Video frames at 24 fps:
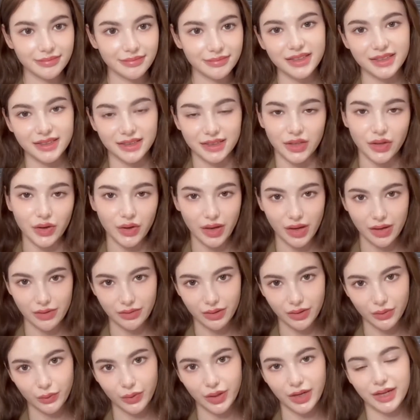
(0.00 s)
Hello
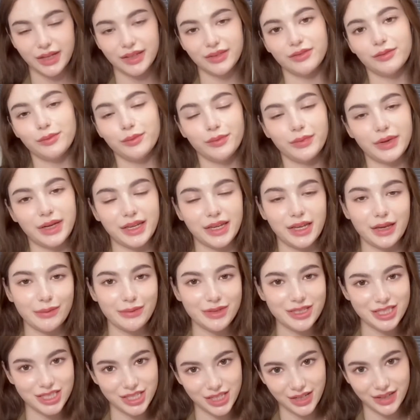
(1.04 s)
everyone, my name is
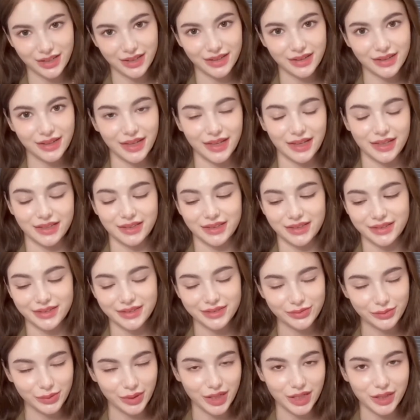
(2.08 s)
Jia and
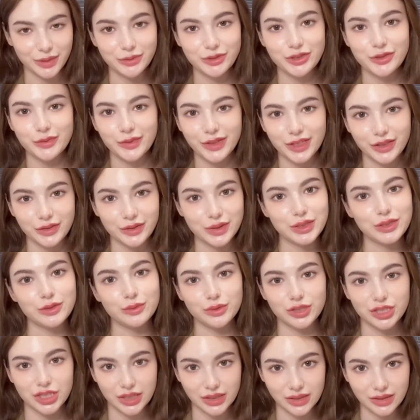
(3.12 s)
welcome to my YouTube
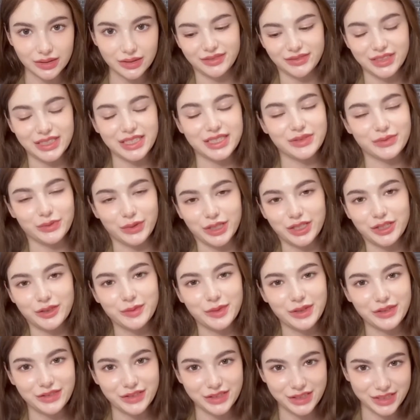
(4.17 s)
channel. This is one of my
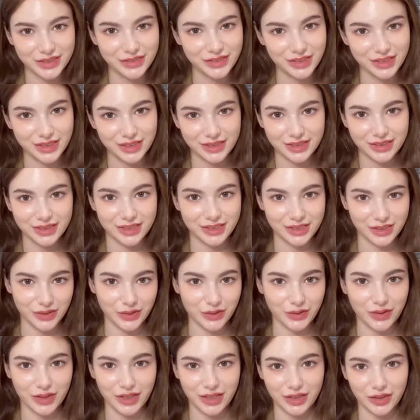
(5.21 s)
first videos,
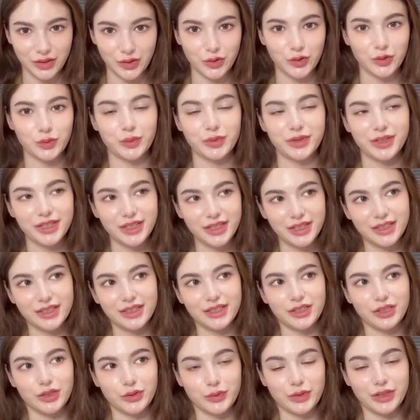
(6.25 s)
so I hope
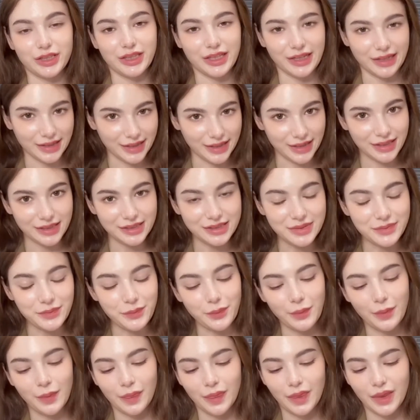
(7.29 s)
you will like it.
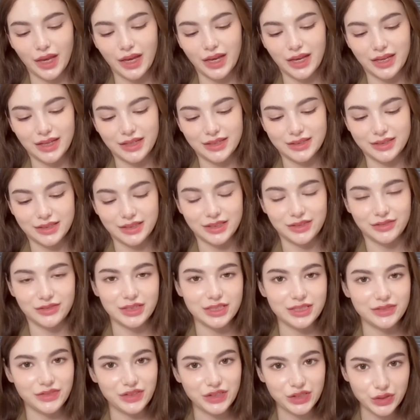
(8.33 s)
And in this
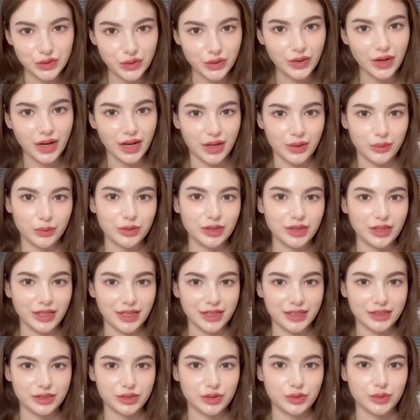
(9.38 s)
video I would
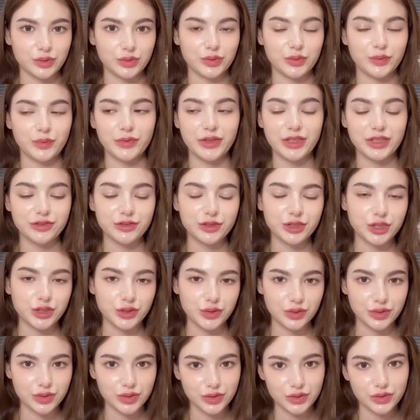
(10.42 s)
like to
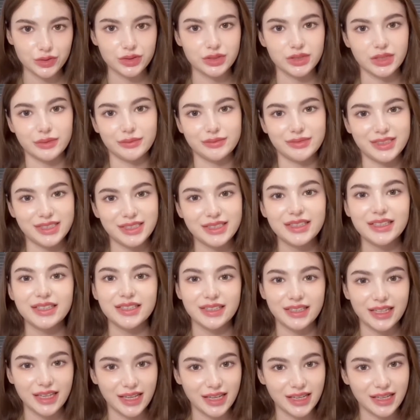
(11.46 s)
introduce you some
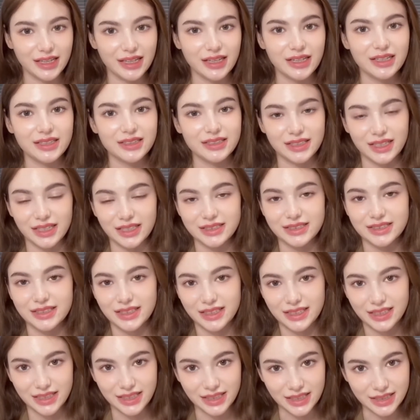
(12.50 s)
DNA test
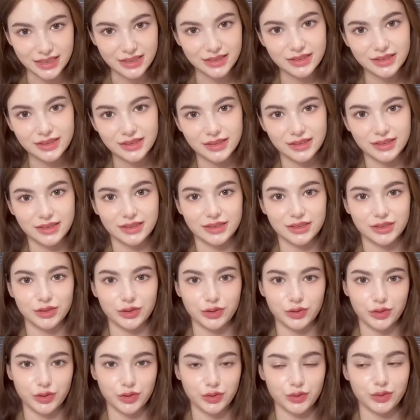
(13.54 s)
kit so
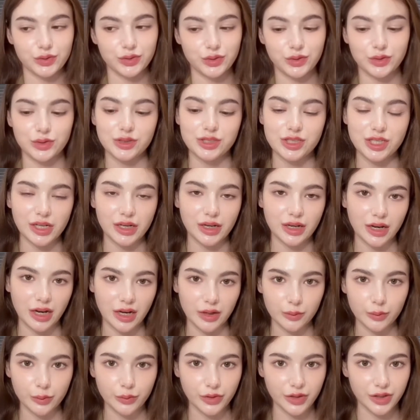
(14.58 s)
you could check
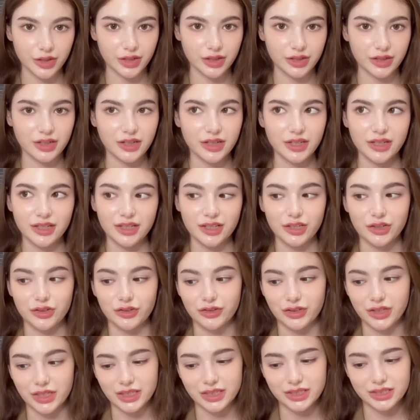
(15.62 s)
up where your
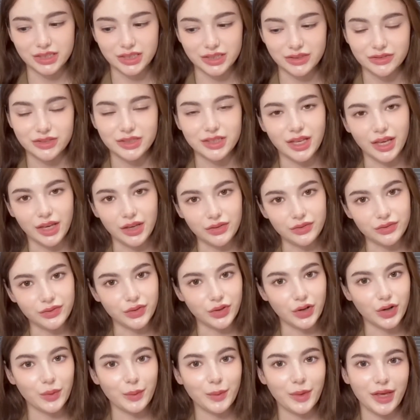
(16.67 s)
relatives came
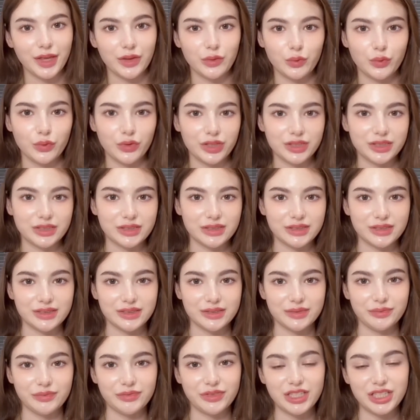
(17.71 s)
from and what
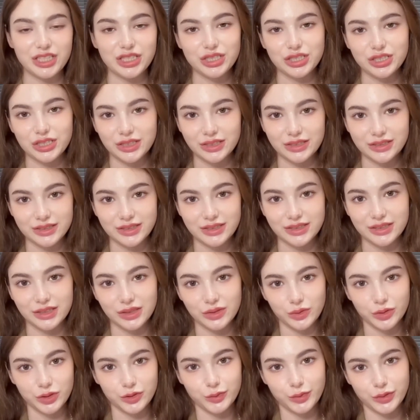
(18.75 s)
nationalities and
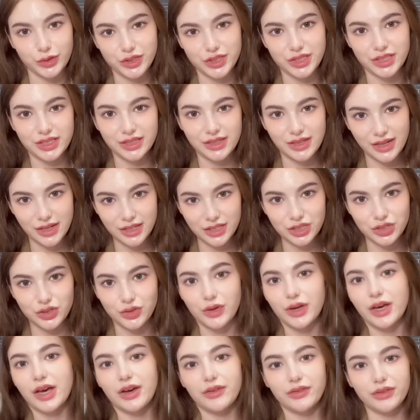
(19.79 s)
what percentage you
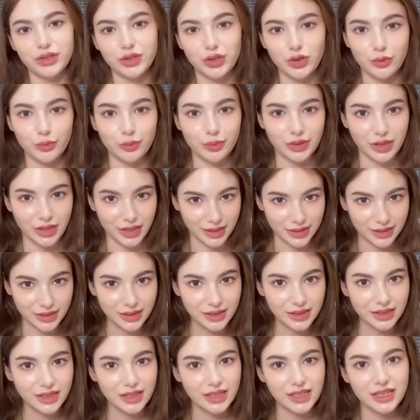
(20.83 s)
have in your blood.
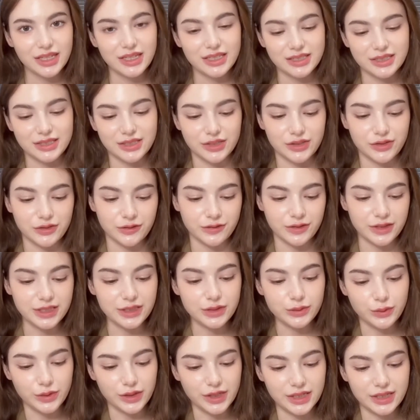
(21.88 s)
So this
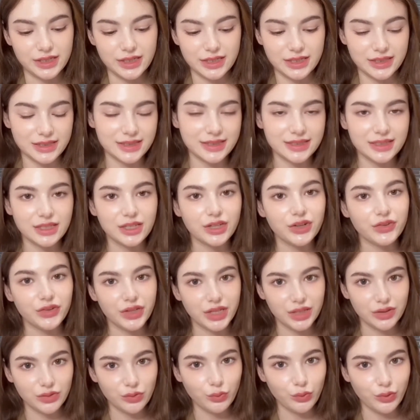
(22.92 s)
one is
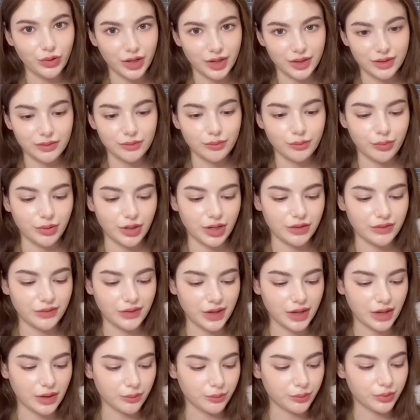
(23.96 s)
Korean one by the
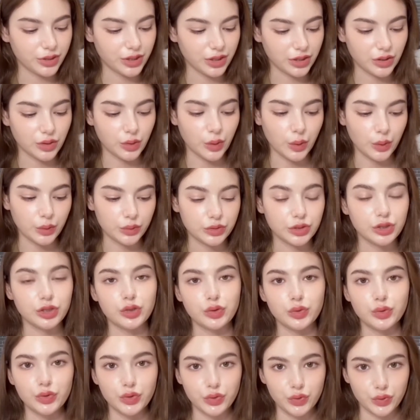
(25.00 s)
company called
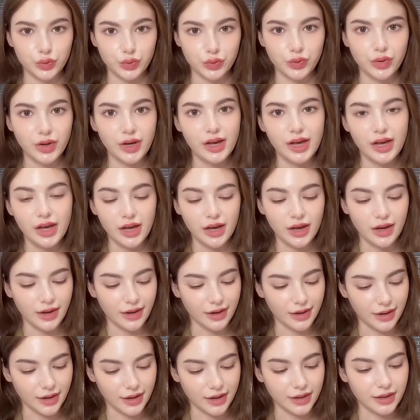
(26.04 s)
Youwho.
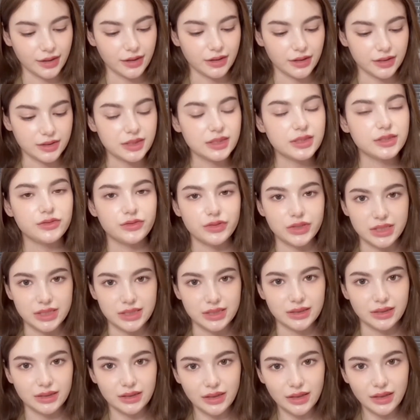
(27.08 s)
I got it
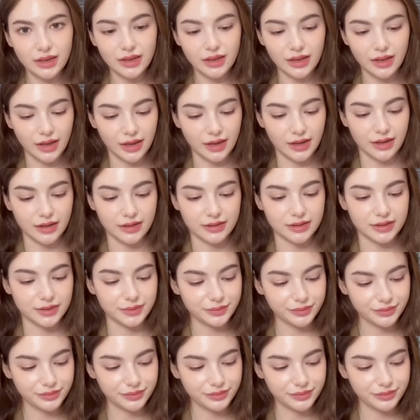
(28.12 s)
recently and